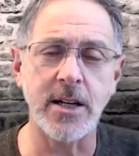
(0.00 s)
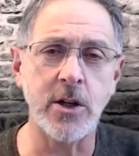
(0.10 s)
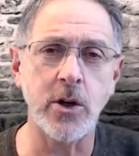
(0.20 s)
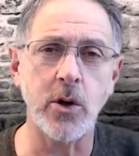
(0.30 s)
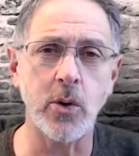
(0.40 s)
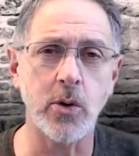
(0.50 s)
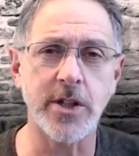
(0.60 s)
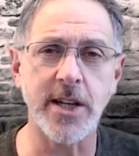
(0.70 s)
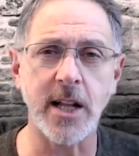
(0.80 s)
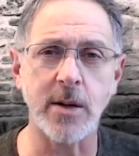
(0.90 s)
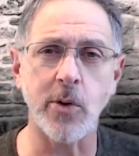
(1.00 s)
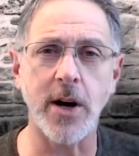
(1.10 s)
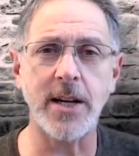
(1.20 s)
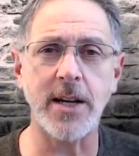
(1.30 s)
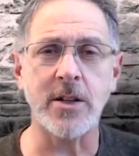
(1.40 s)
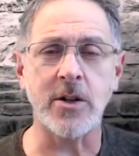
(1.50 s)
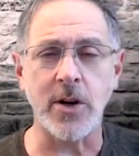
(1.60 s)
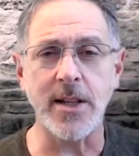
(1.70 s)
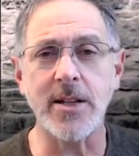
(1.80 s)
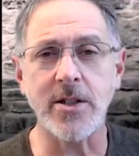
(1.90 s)
you celebrate
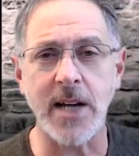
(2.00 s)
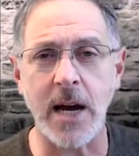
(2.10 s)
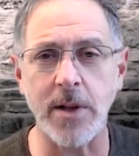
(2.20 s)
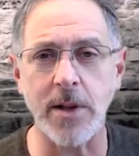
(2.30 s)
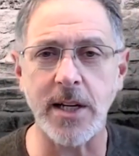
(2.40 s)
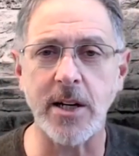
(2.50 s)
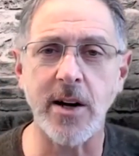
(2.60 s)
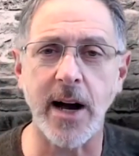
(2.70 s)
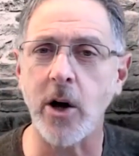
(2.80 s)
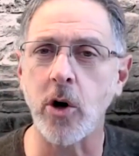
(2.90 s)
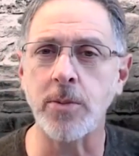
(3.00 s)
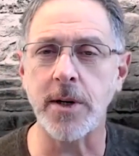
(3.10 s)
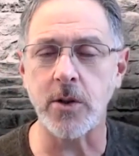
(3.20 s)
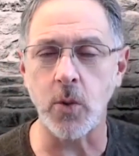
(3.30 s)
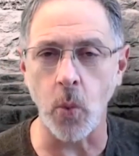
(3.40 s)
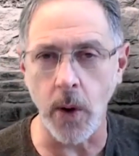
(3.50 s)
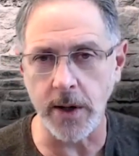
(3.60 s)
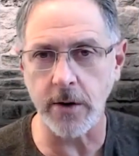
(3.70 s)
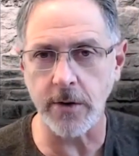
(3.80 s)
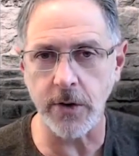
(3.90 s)
during this time of the year, I hope it is
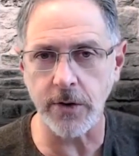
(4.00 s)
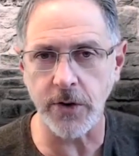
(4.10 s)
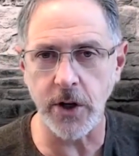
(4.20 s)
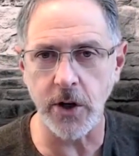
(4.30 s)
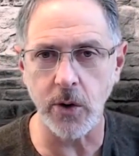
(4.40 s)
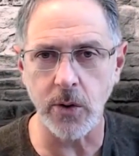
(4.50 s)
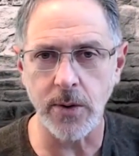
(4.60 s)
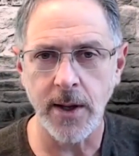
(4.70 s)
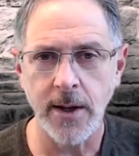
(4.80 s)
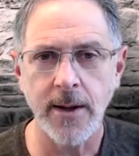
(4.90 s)
wonderful for you.